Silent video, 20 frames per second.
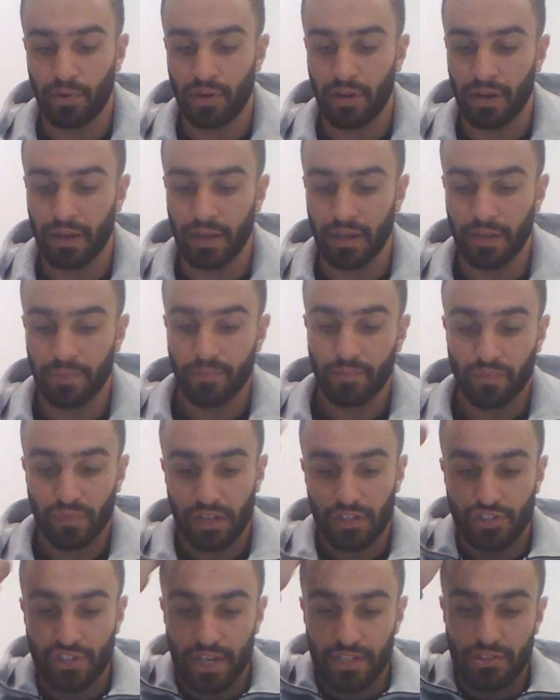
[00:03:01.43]
by
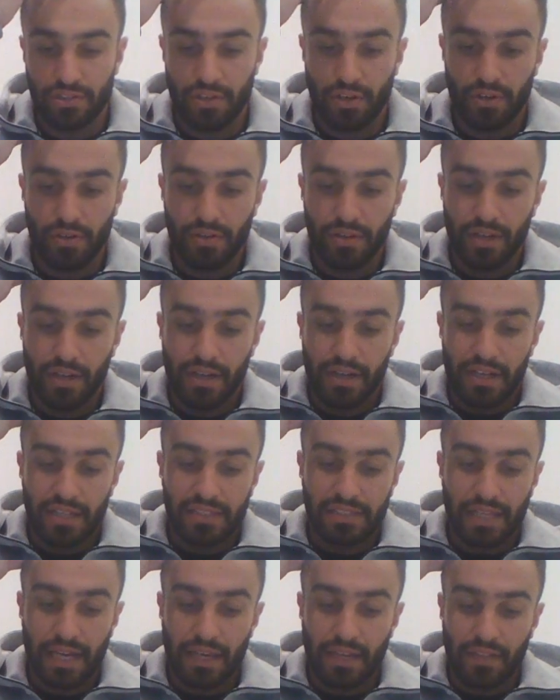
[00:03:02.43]
Chatsko,
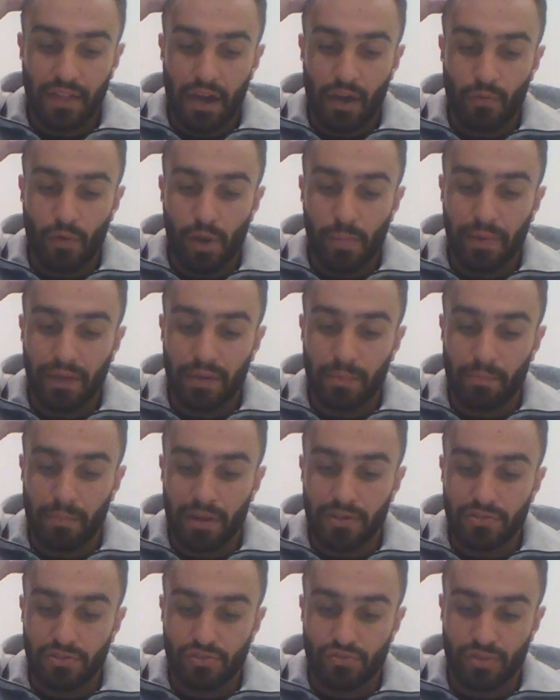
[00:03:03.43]
stating that aerobic and
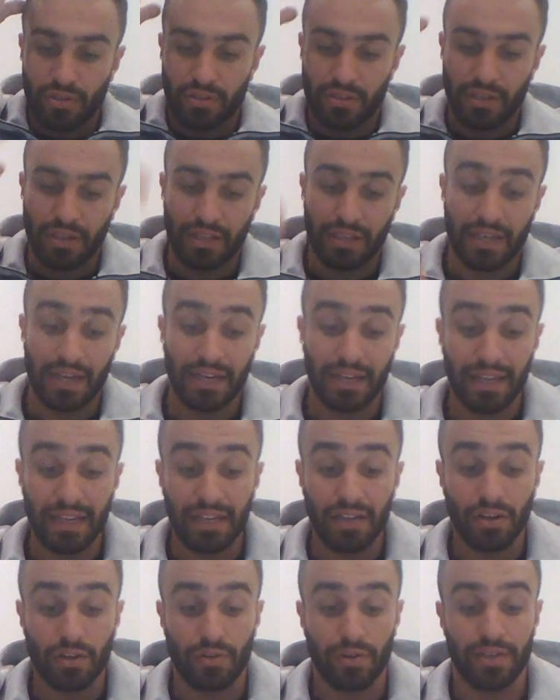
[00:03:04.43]
muscle strengthening can
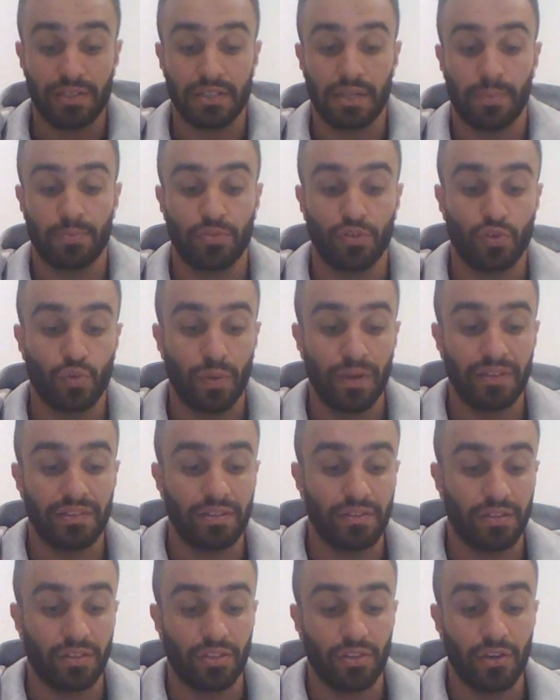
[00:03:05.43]
increase up to
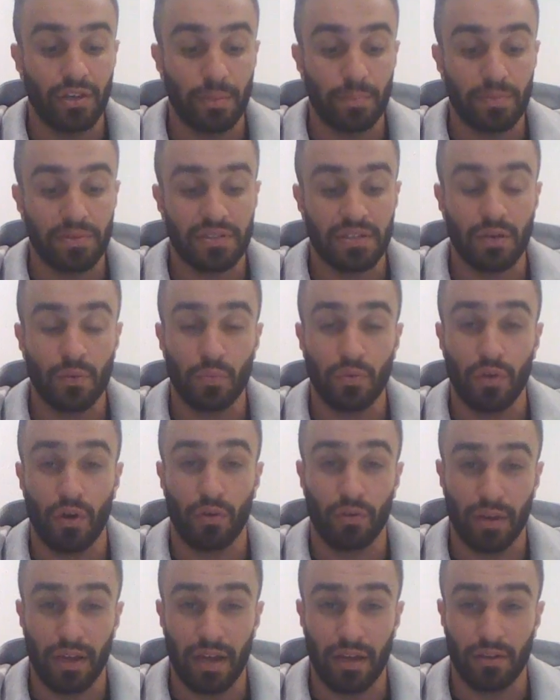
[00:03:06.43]
20 to 30% with
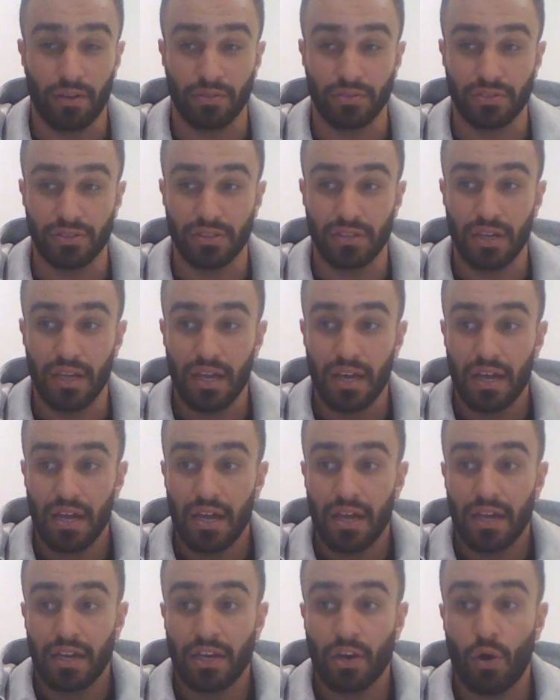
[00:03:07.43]
older adults.
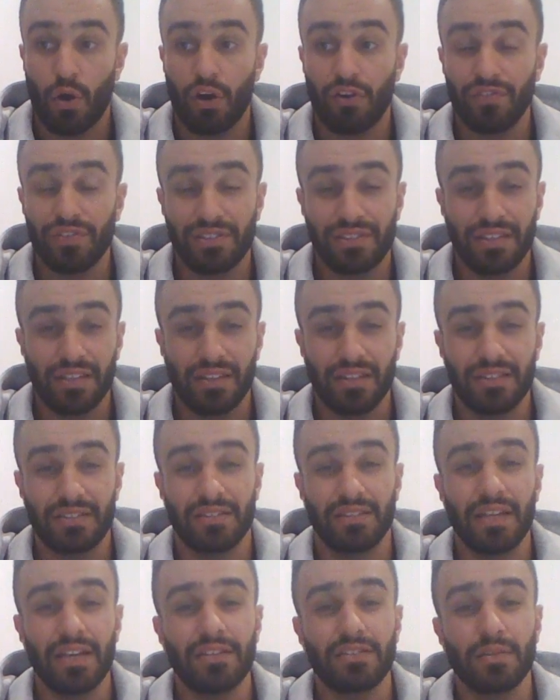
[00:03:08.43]
Now, obviously,
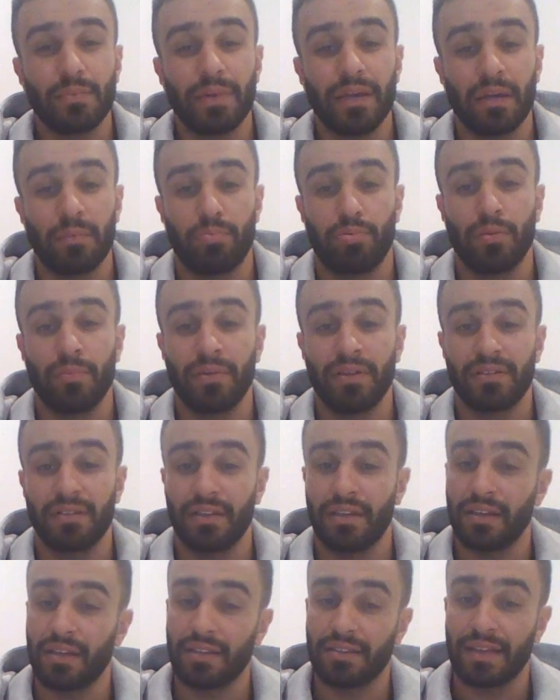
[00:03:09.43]
this needs to be
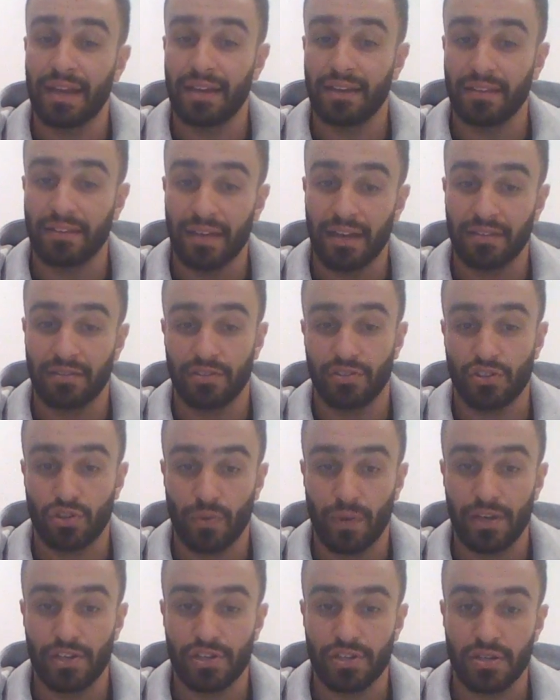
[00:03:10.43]
implemented in a day-to-day
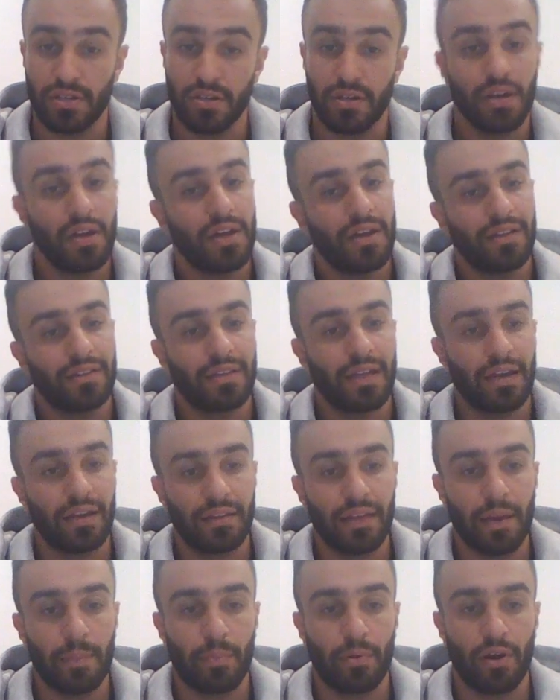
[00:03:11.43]
situation,
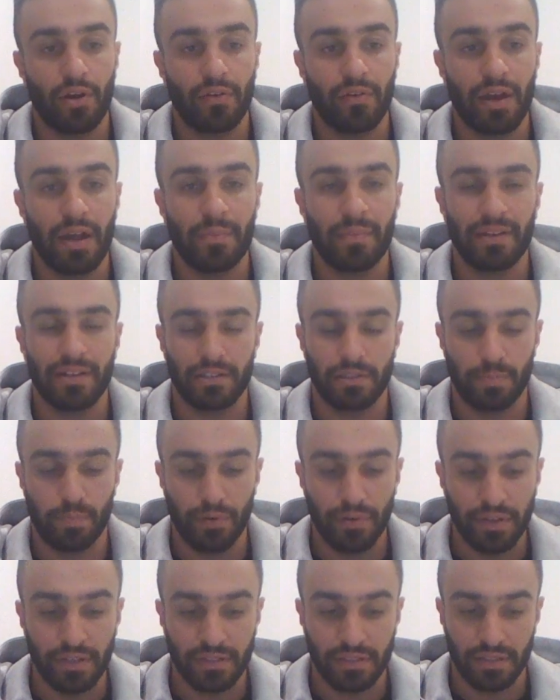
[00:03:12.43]
day-to-day program and
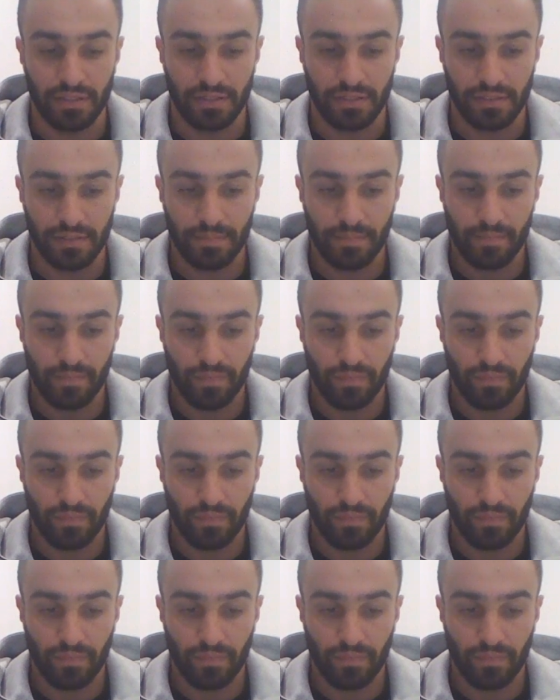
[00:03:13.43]
experiences.